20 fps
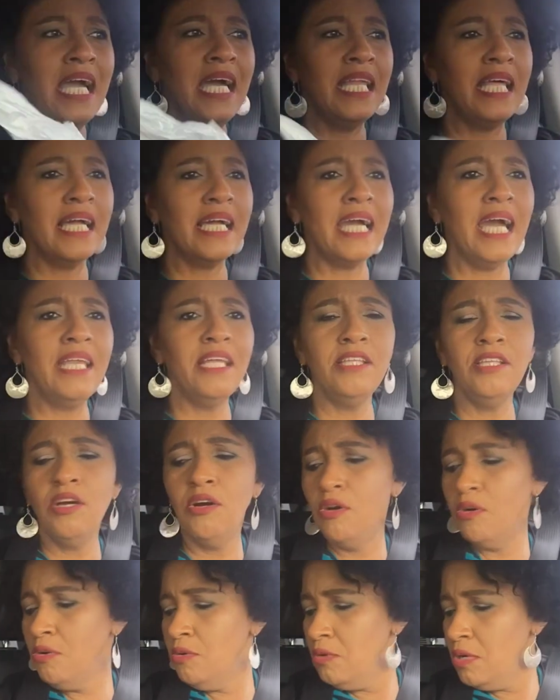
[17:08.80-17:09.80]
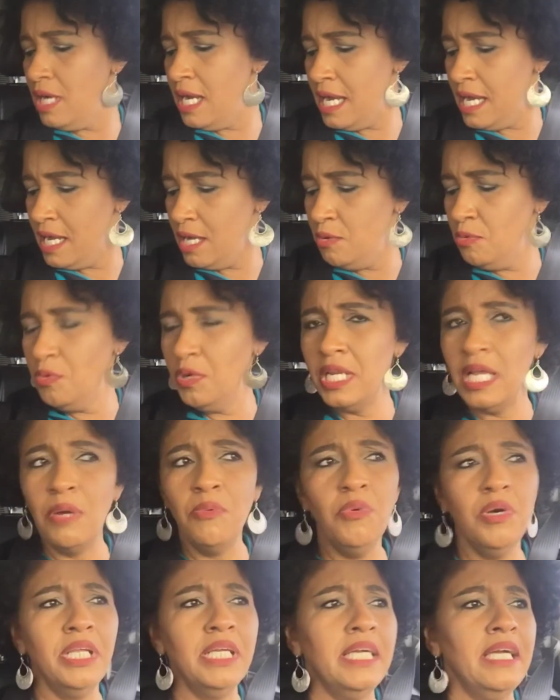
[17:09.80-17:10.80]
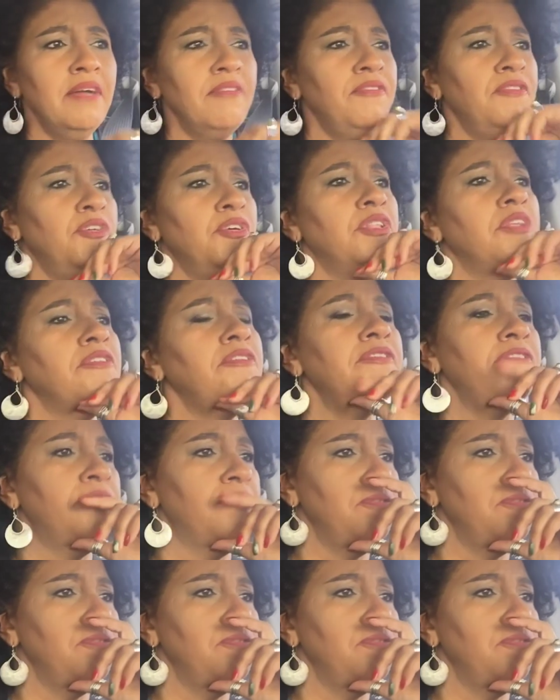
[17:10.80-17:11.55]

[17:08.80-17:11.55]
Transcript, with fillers: and I kind of know what I want to get for the